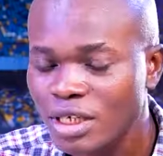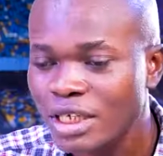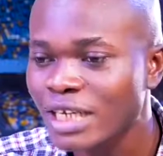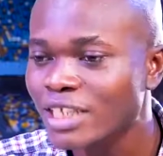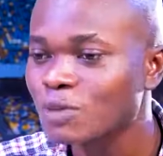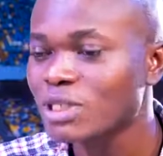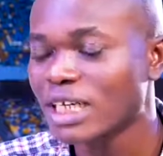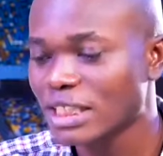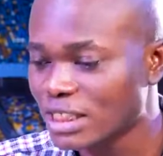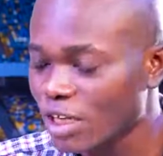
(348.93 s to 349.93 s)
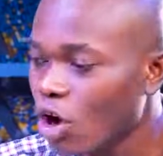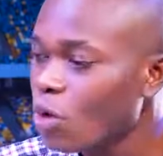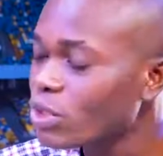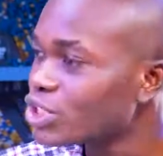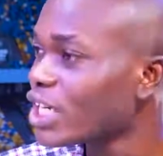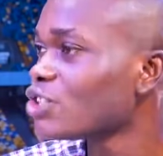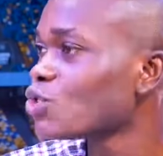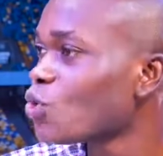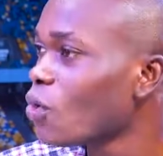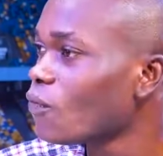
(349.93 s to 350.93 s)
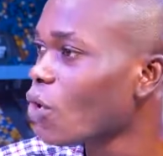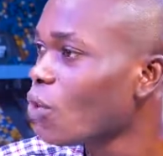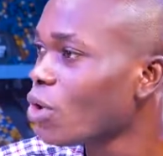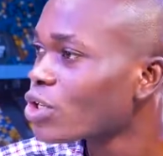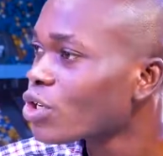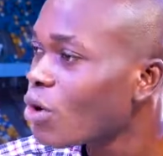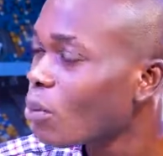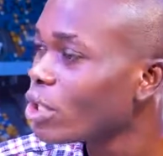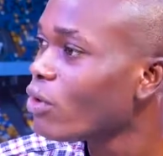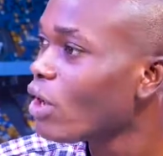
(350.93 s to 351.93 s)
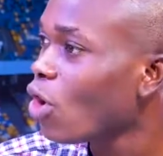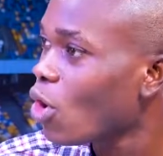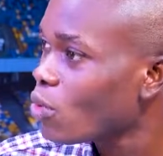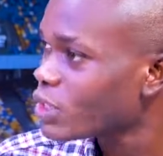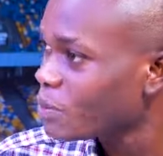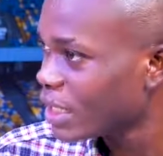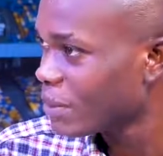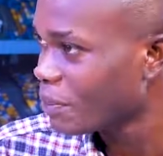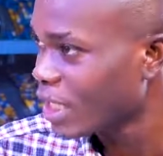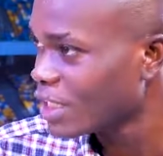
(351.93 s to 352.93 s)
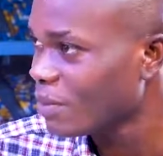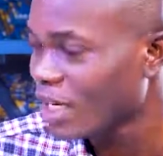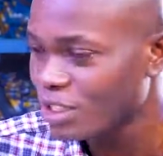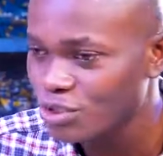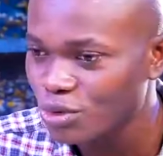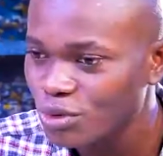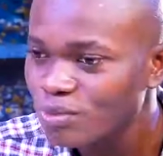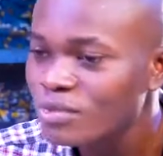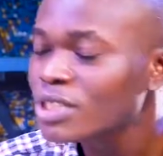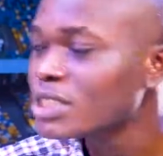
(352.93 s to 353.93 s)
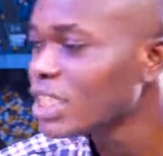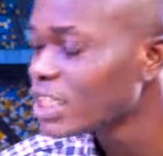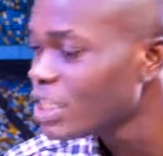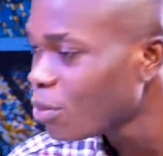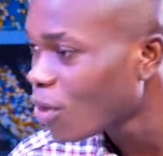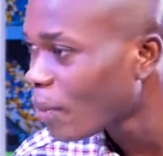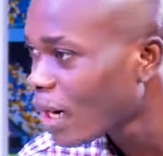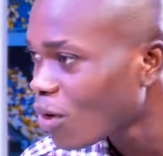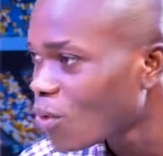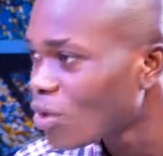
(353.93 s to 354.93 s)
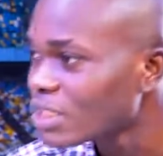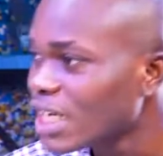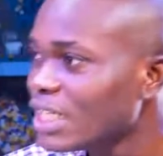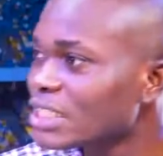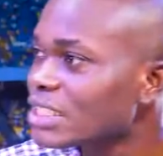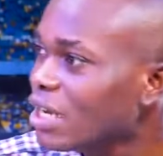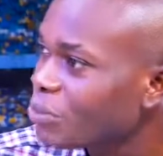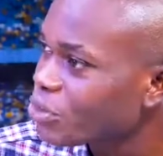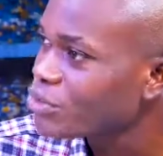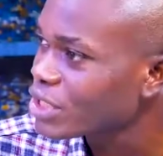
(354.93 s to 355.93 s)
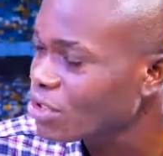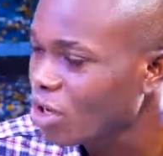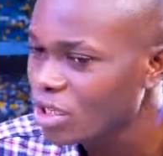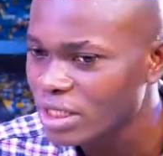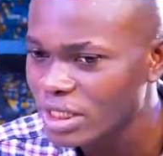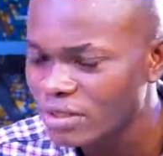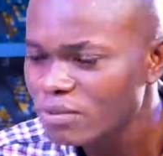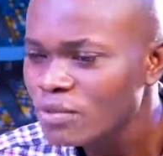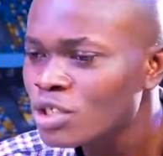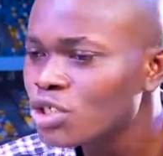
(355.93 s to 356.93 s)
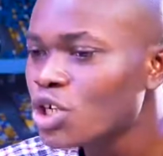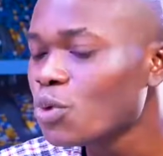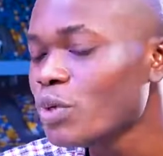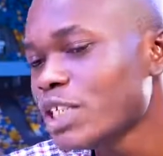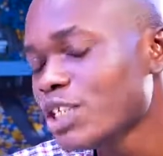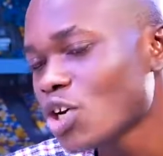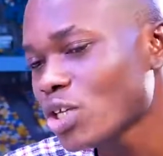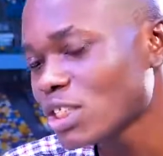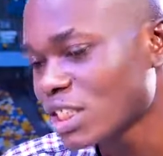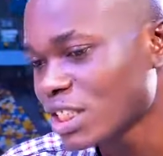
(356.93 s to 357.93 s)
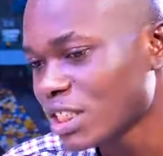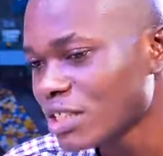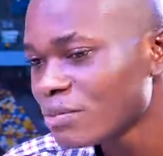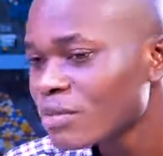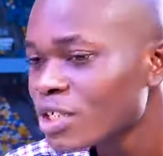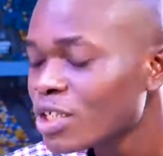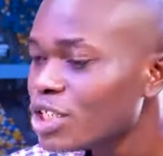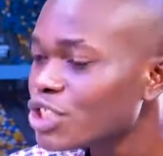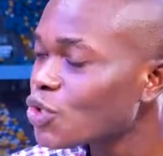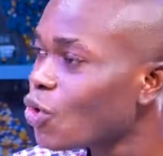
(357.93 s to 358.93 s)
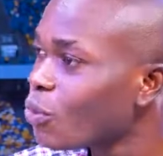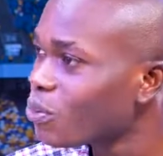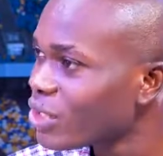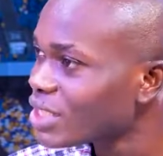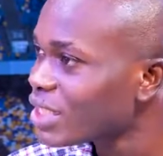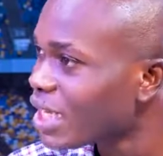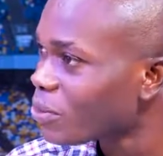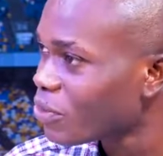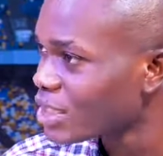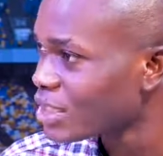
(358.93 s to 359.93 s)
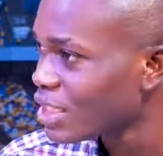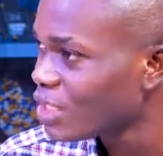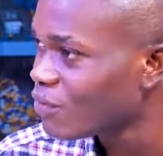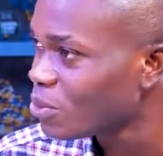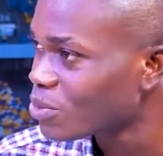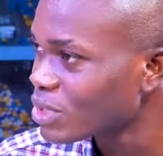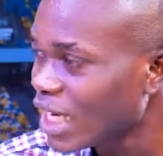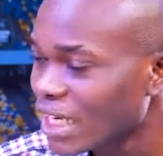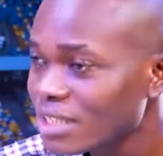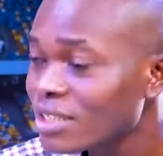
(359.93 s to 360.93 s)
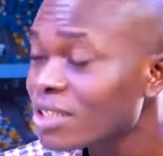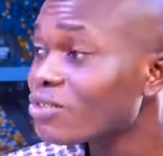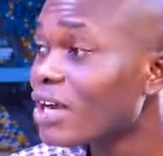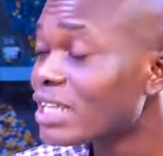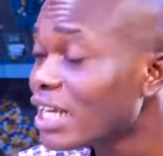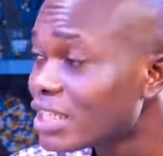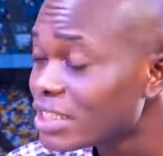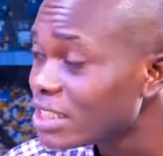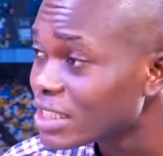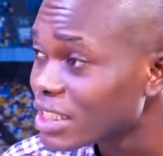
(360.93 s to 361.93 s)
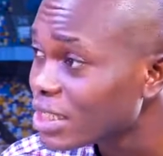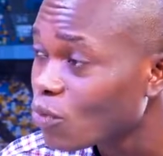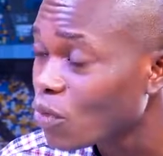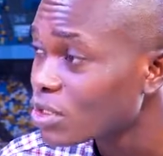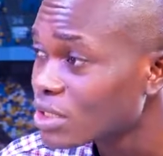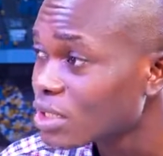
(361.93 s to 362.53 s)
in as much as they always tried to go forward, but they were always being pegged back, take the ball backwards and then start building all again. We did not see this old pressing Liverpool side. Rather, the team was